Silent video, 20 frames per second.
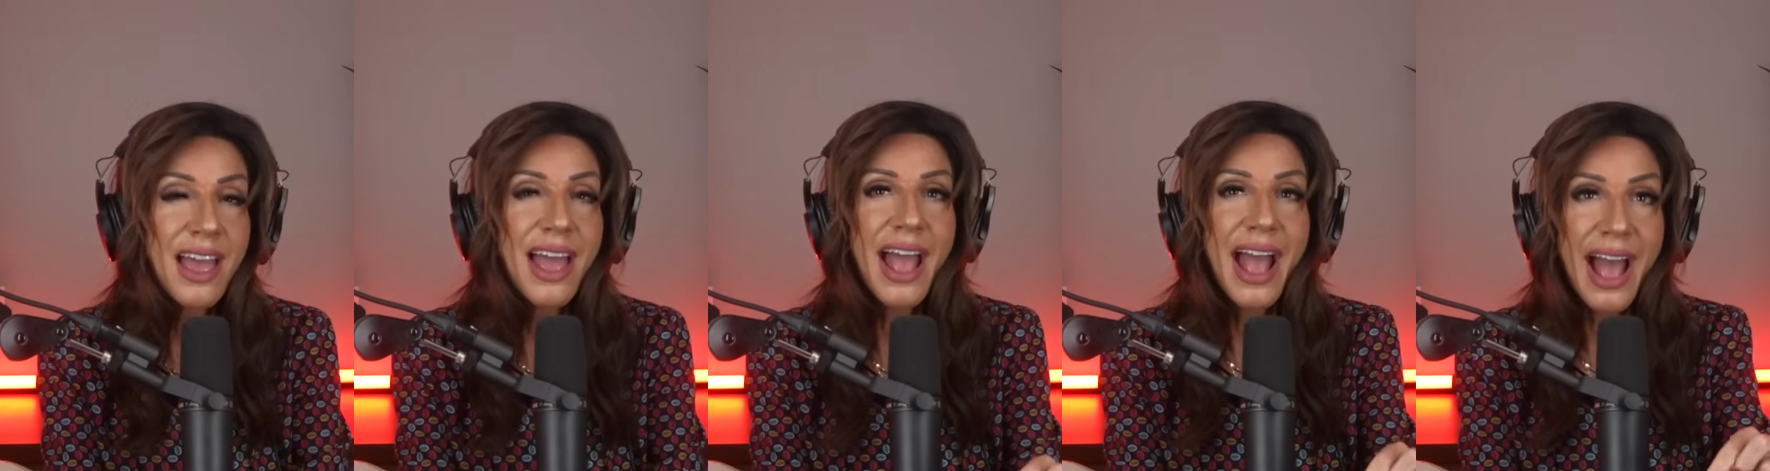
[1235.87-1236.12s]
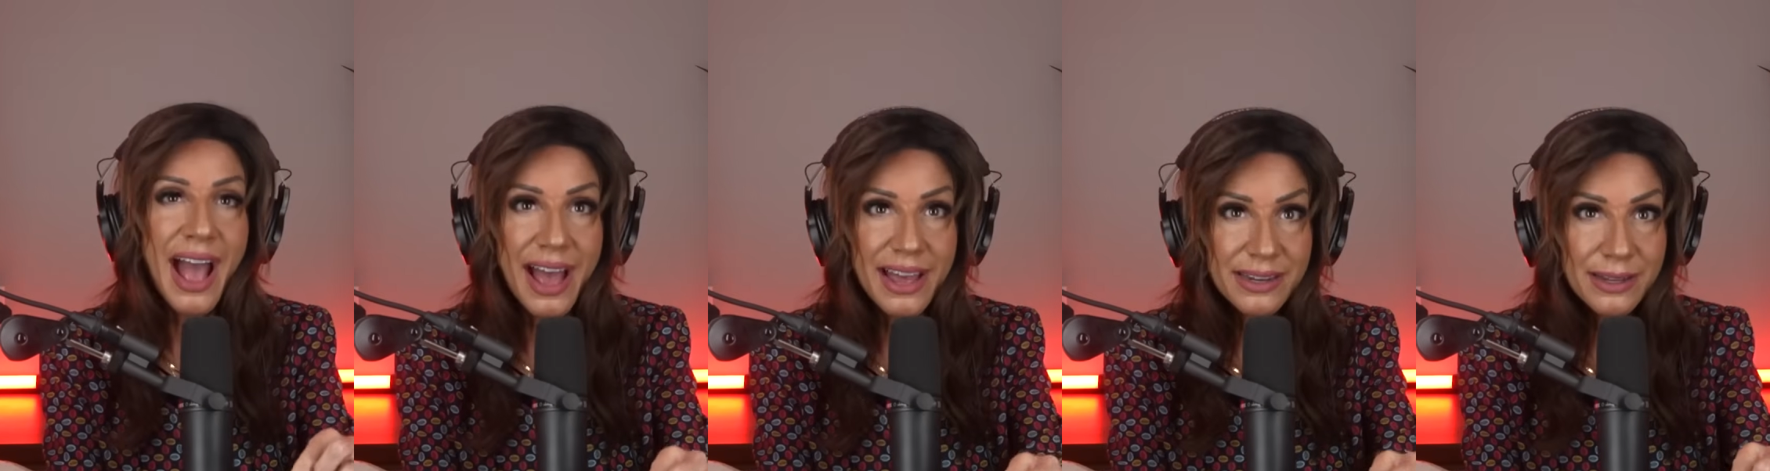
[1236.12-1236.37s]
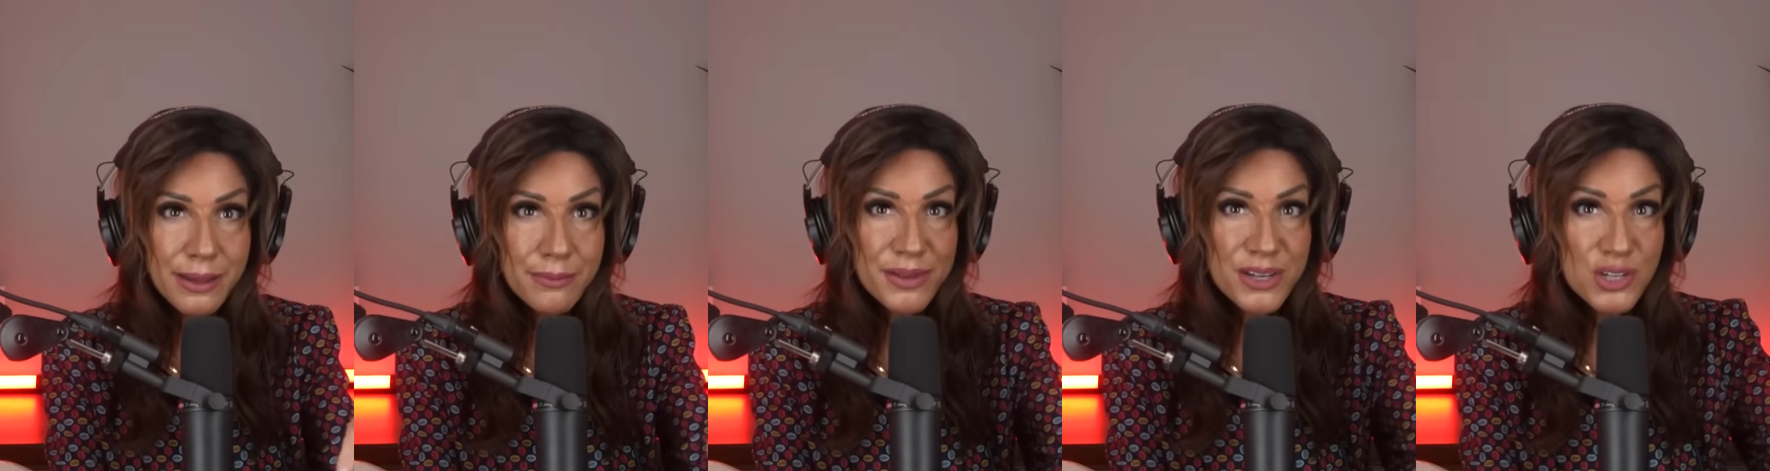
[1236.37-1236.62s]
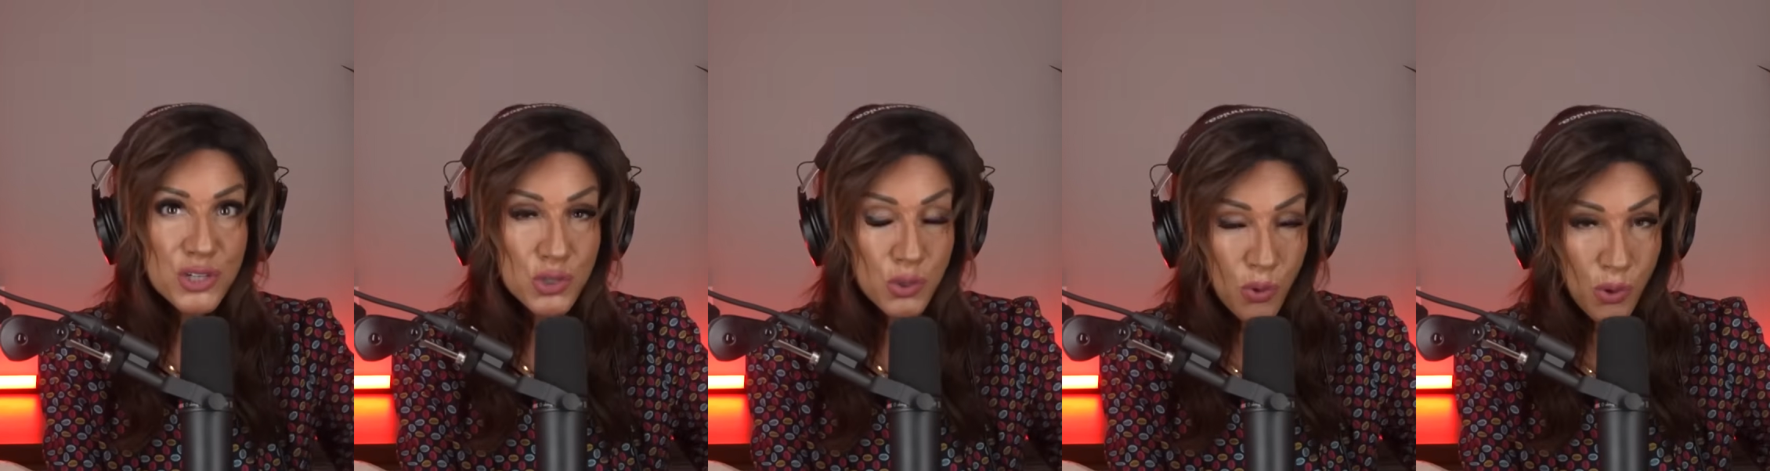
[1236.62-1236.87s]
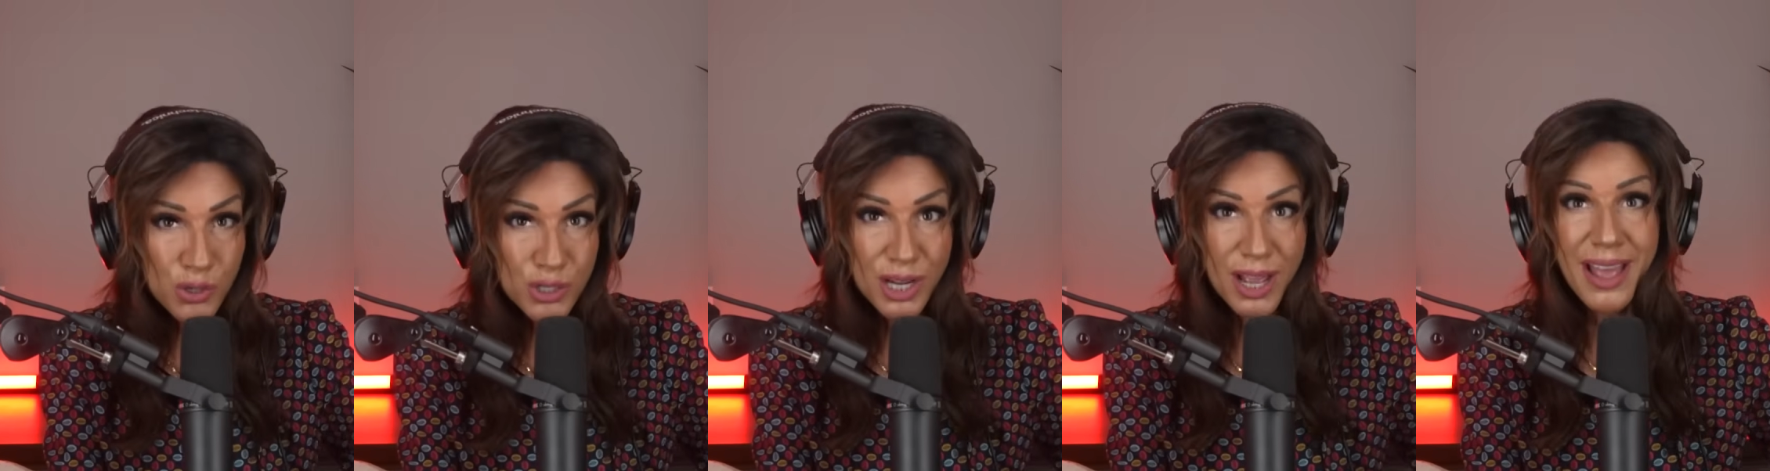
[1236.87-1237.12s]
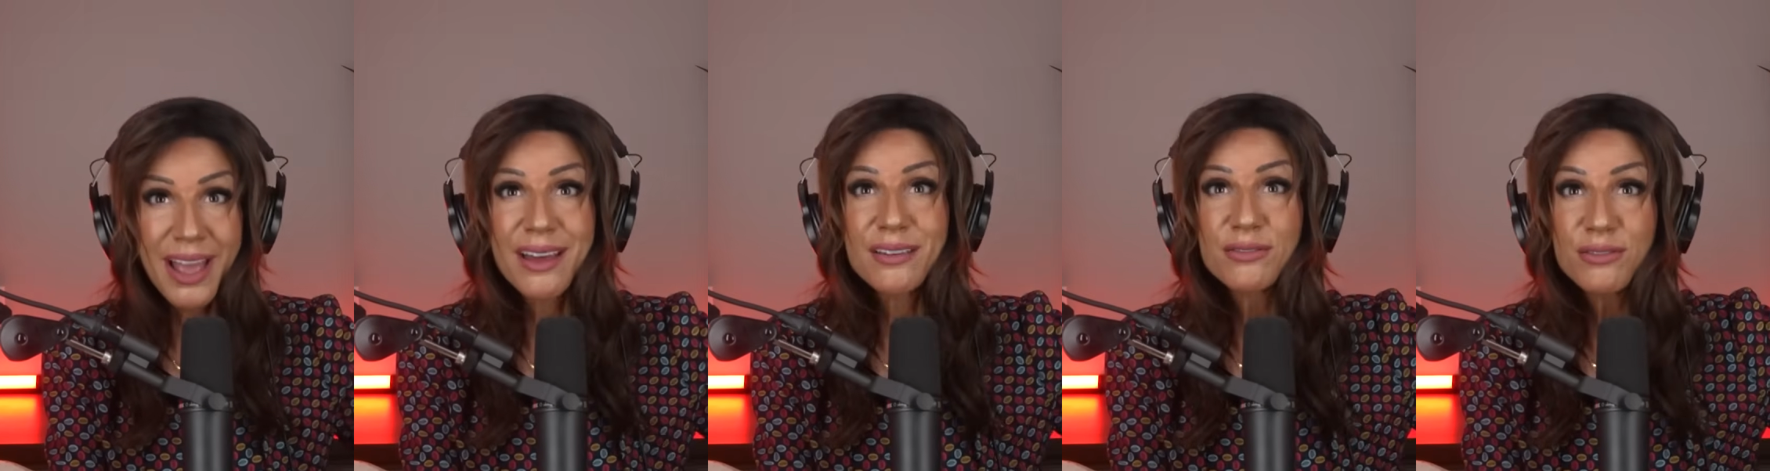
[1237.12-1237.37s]
had him in
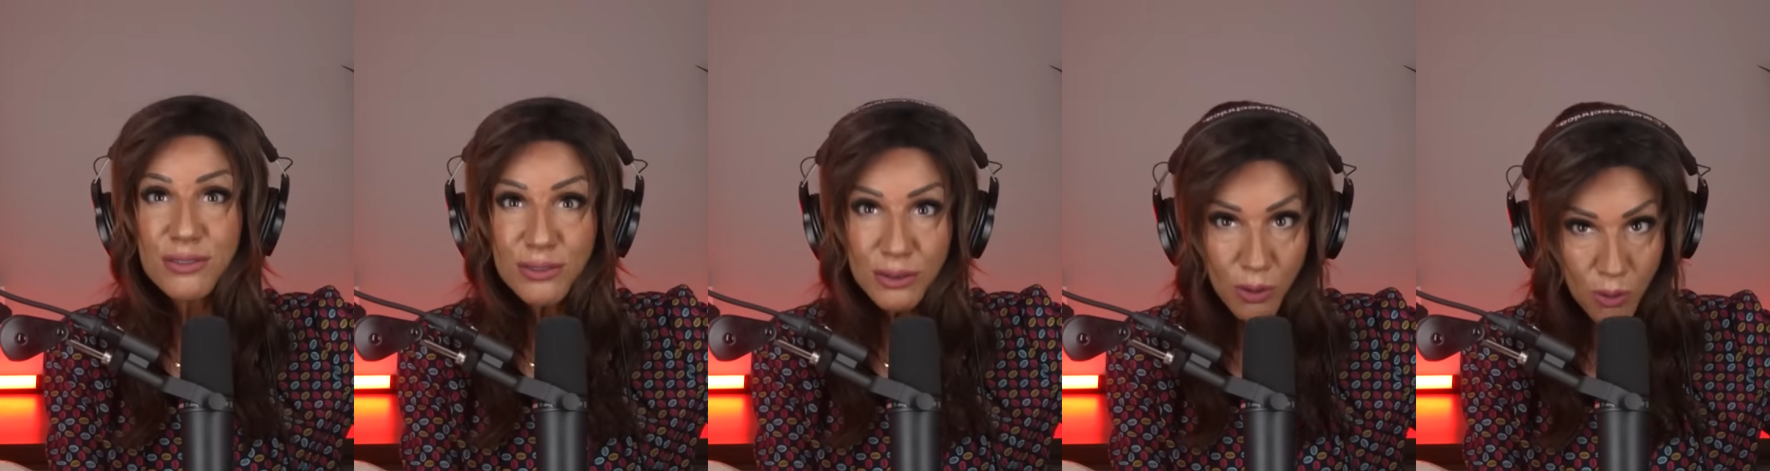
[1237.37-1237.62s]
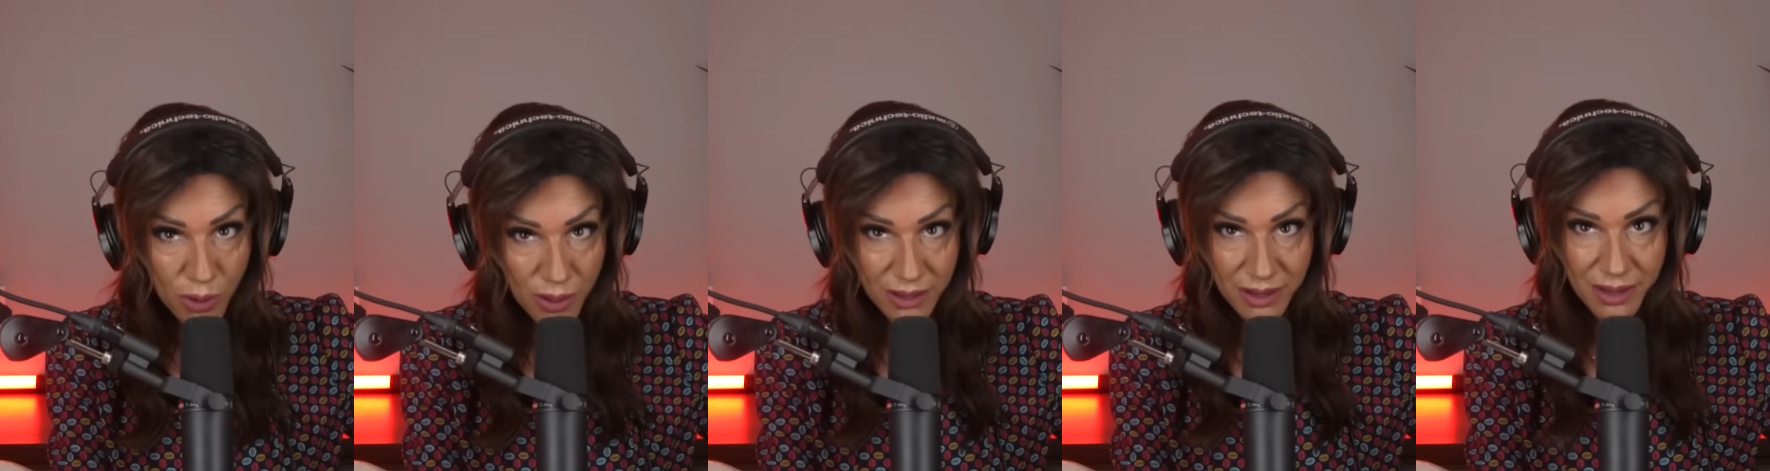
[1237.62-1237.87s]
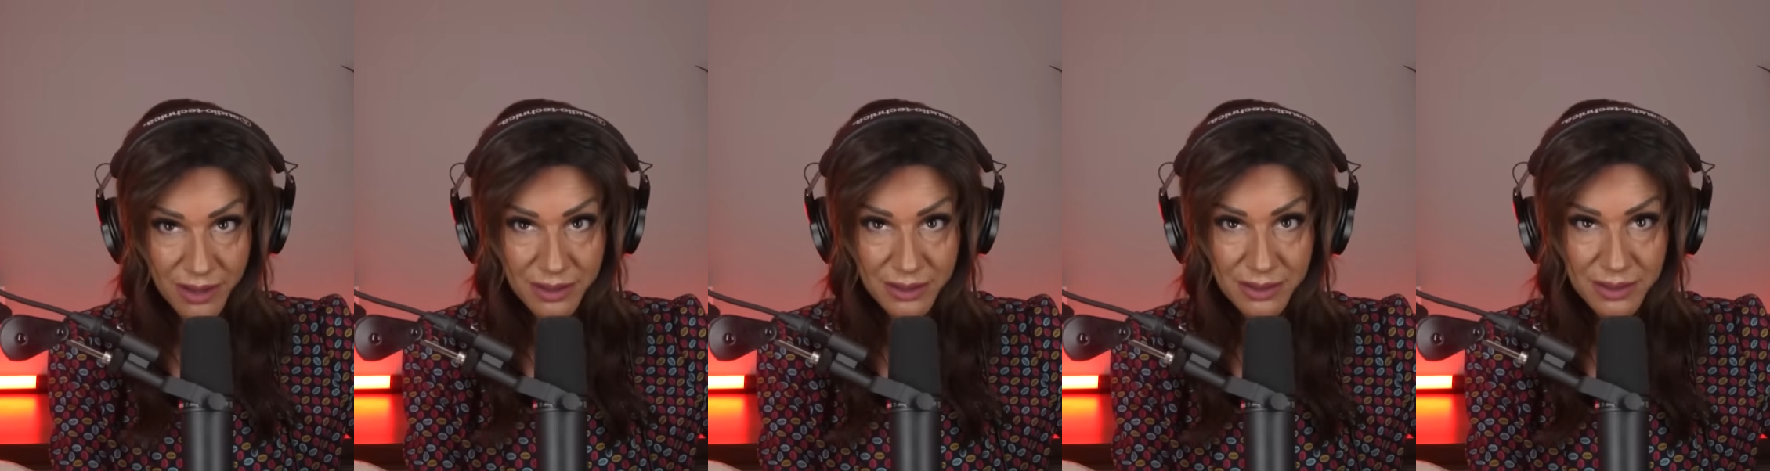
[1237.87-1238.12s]
Georgia and Florida.